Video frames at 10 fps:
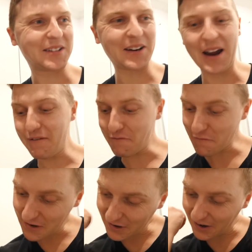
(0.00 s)
So
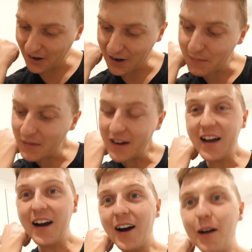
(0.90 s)
every time
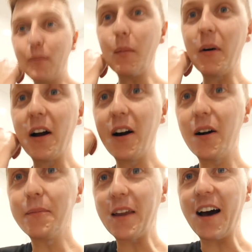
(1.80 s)
I put my
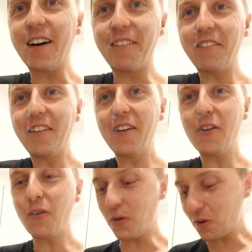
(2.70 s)
arm down
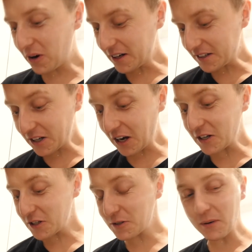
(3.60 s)
or I
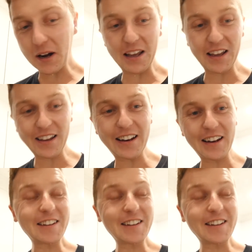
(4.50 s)
touch my